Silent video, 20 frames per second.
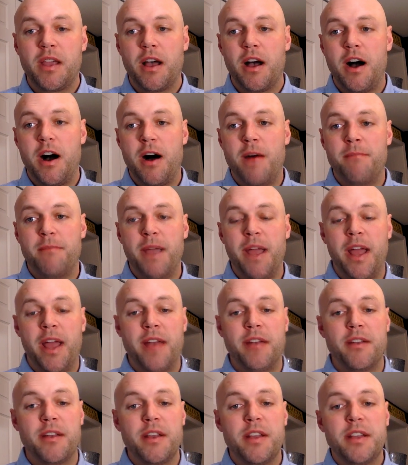
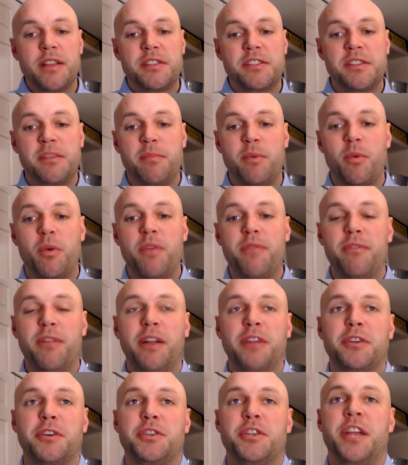And simple
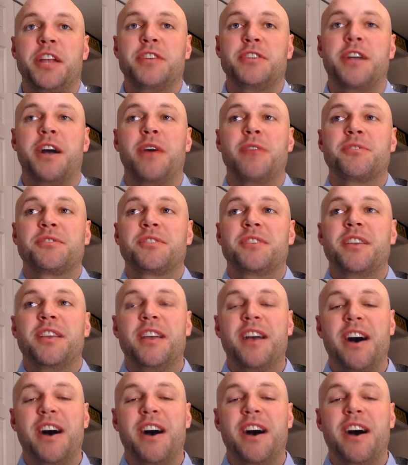reflector changeouts.